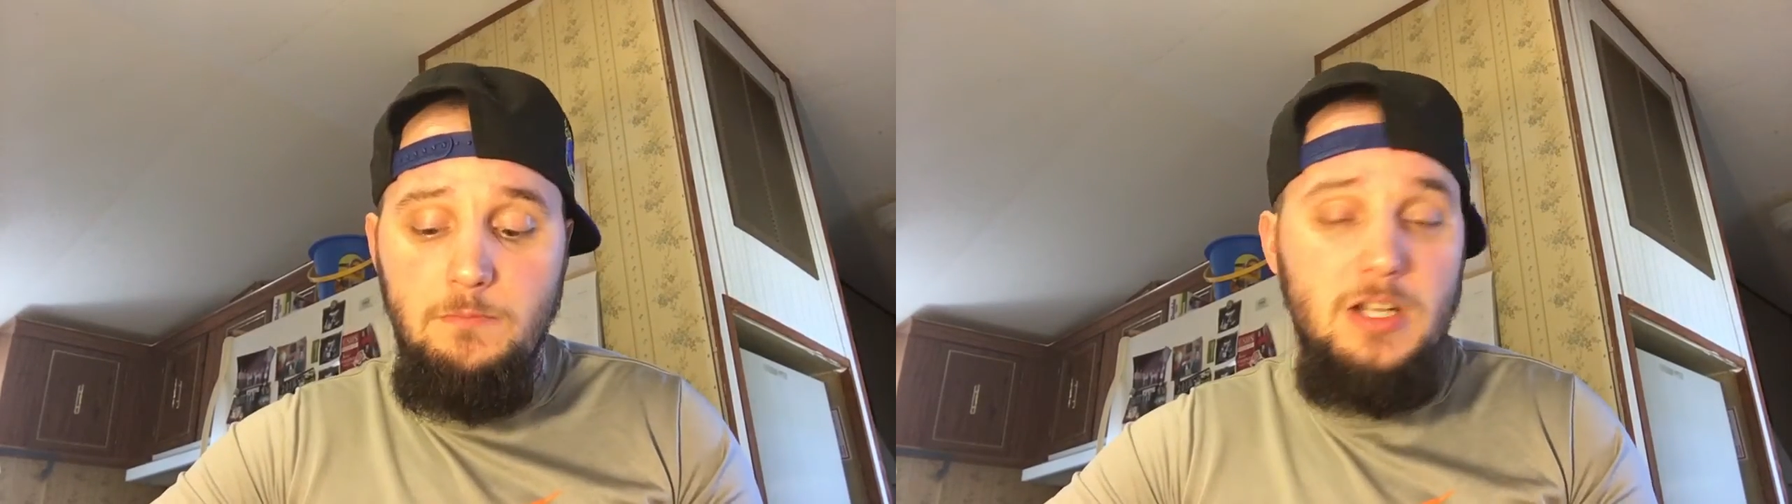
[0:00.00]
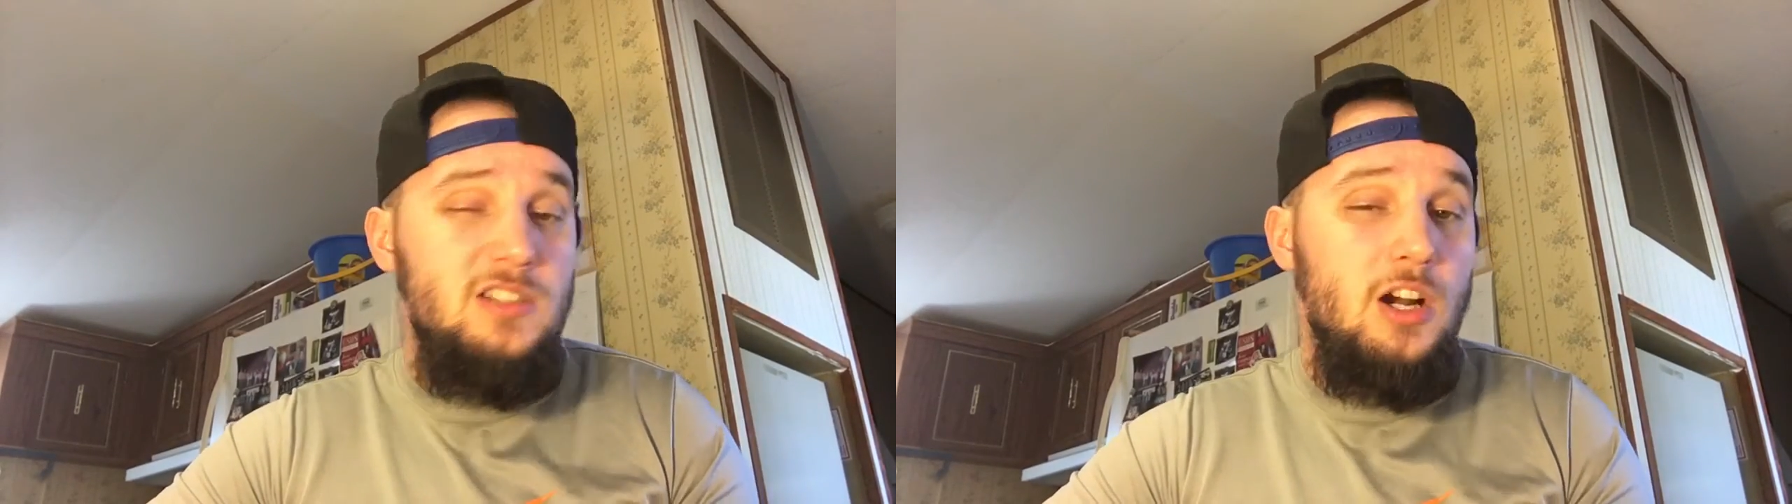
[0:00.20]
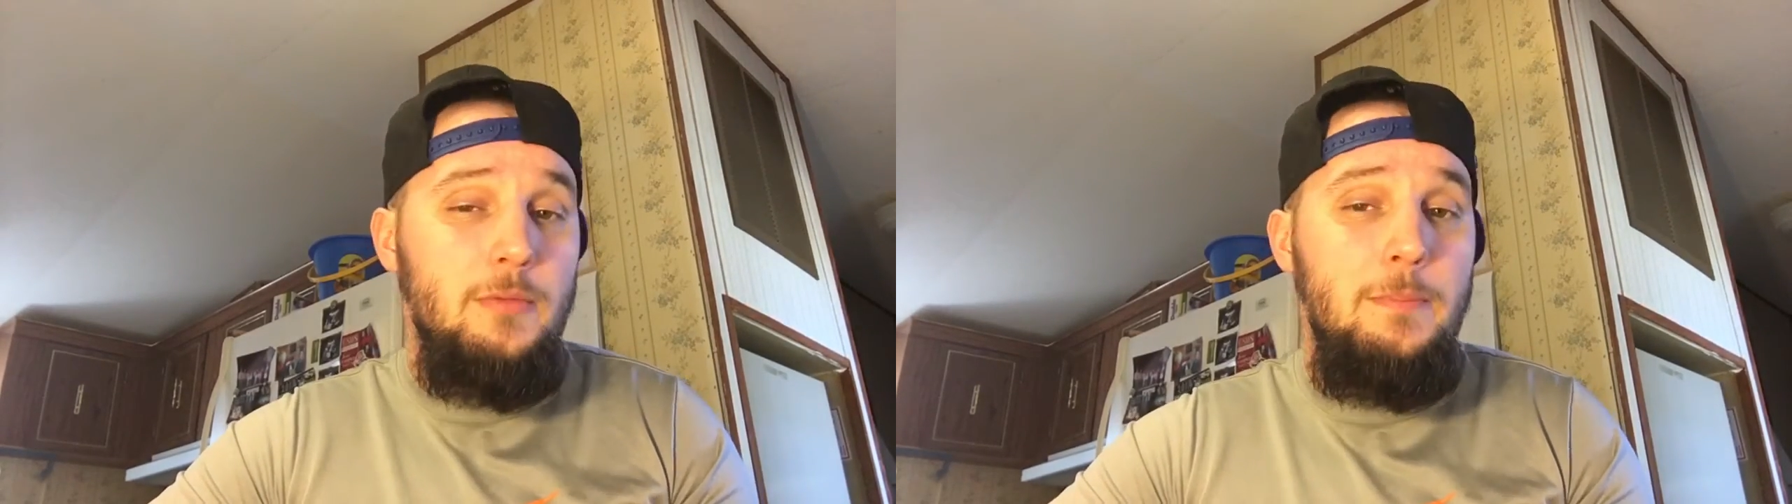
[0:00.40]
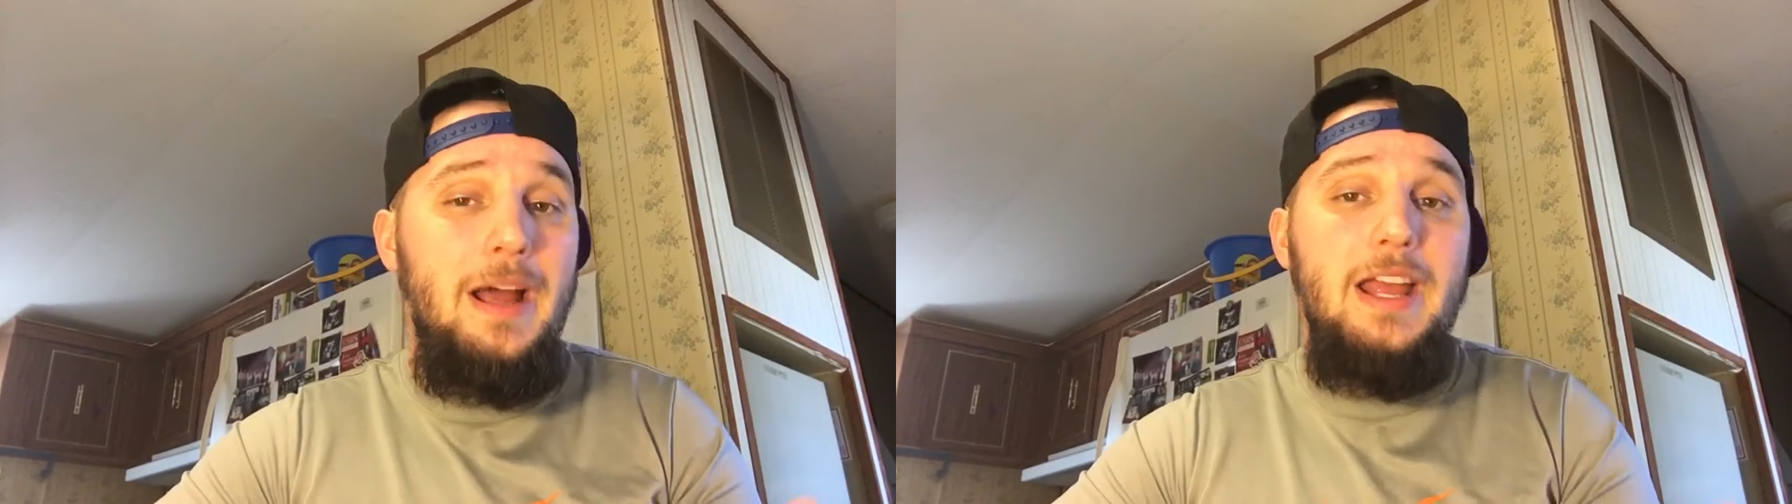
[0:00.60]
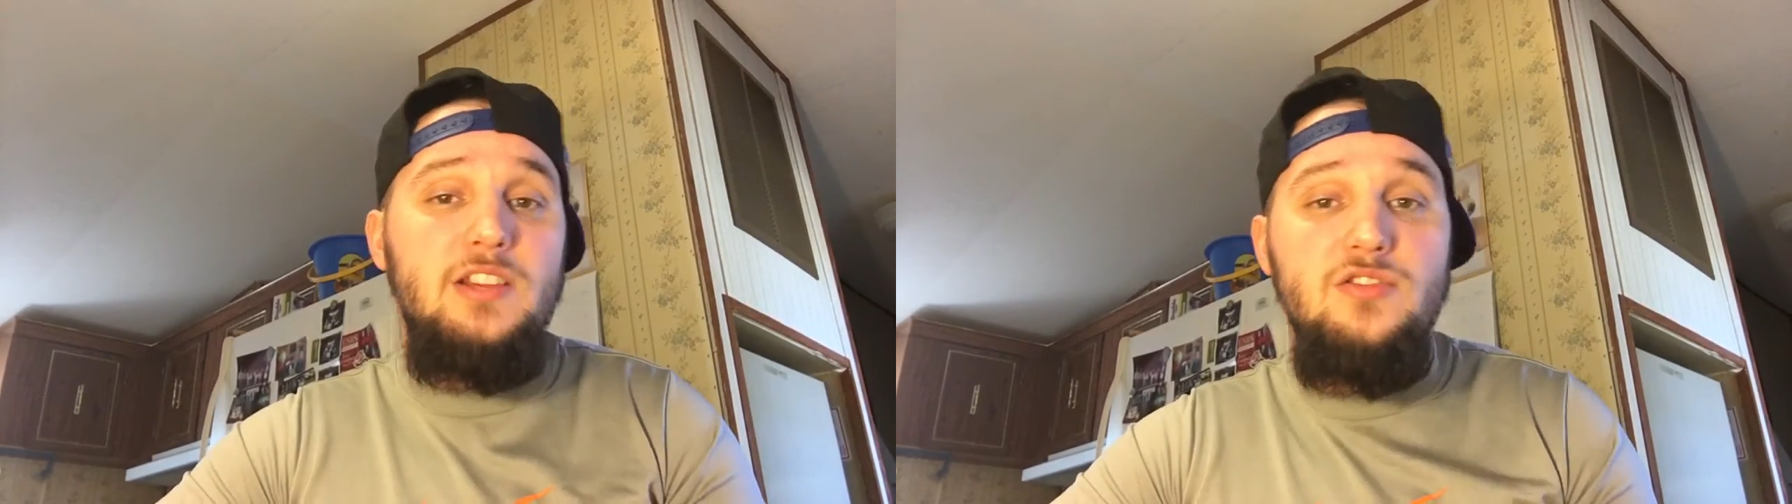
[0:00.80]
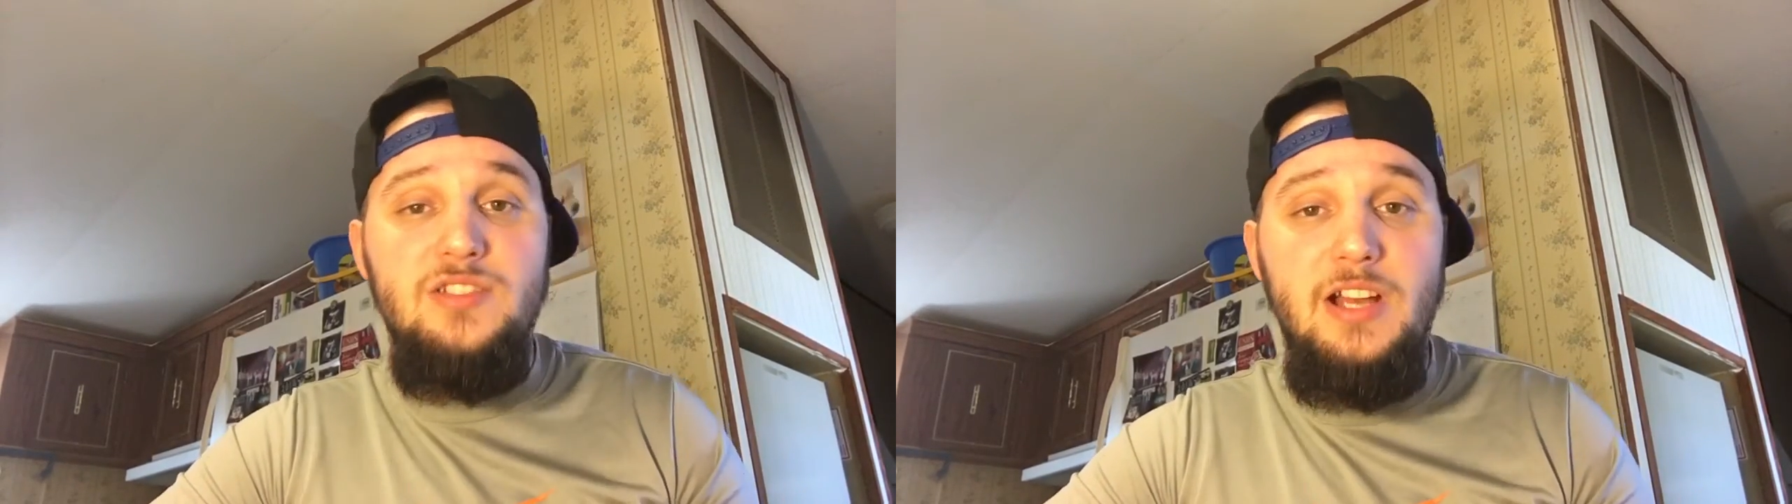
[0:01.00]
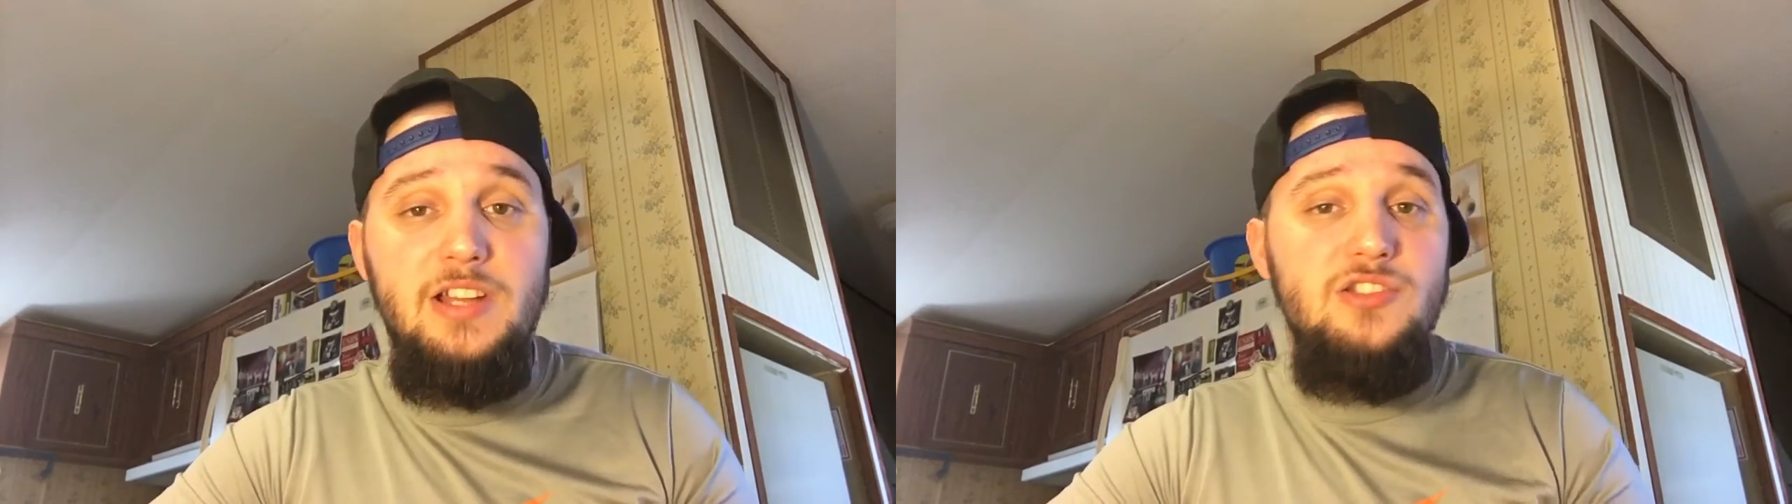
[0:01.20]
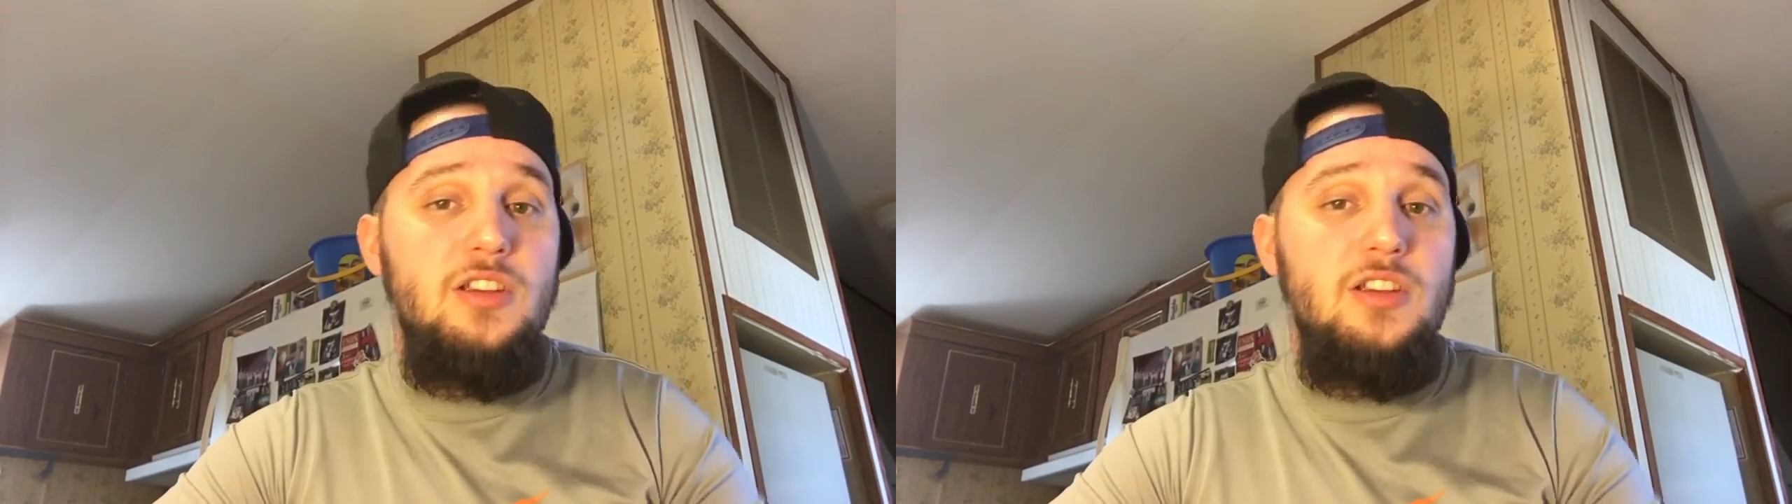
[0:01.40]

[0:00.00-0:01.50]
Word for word: be determined by exercise.